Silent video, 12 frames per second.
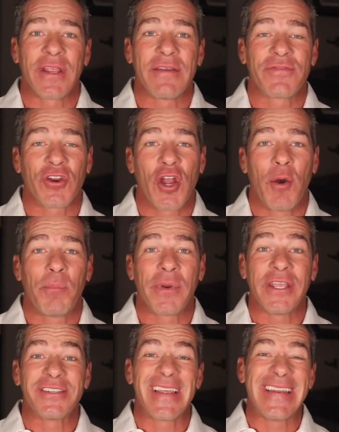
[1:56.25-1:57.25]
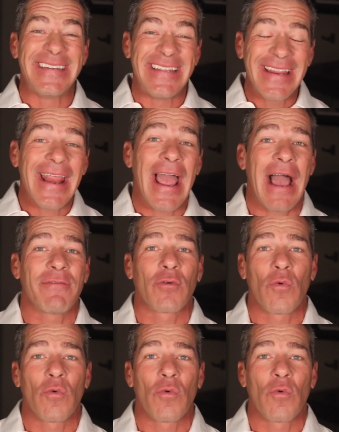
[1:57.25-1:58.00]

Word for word: if their companies didn't have a